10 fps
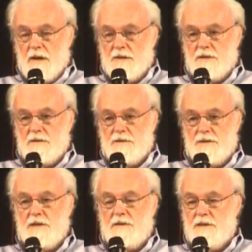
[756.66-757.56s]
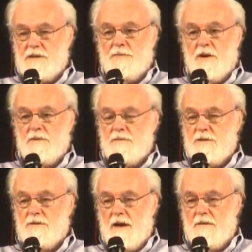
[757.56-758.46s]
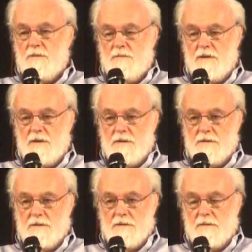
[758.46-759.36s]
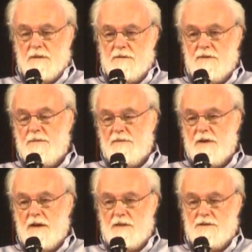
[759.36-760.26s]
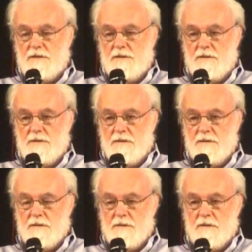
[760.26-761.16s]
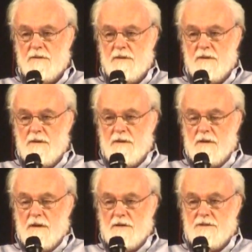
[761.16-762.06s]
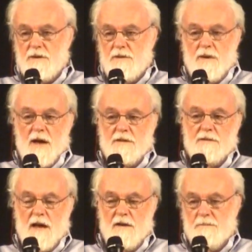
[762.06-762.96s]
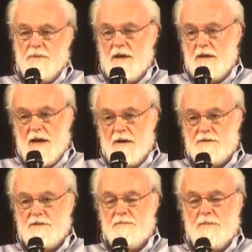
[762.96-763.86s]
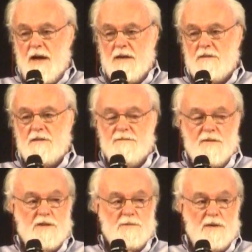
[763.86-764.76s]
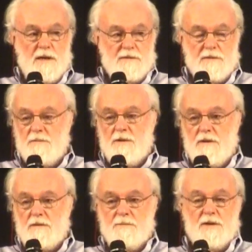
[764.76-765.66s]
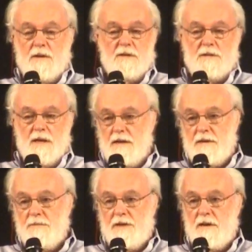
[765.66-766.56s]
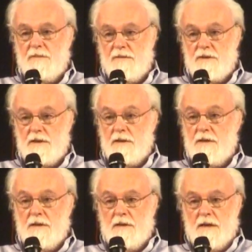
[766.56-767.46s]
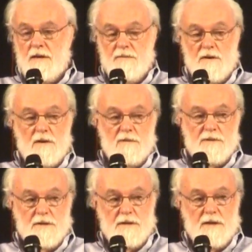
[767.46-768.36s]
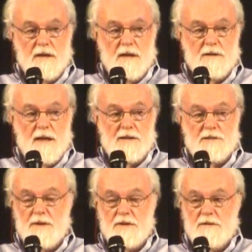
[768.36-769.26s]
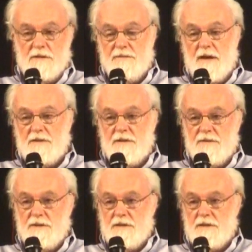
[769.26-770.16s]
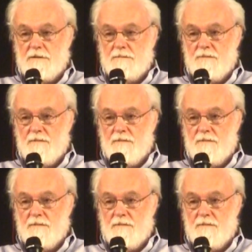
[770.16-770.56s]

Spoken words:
And so there were serious problems around the world, ramifications. And so you had to have bailouts of banks in various parts of the world because they had become heavily involved in that speculative activity.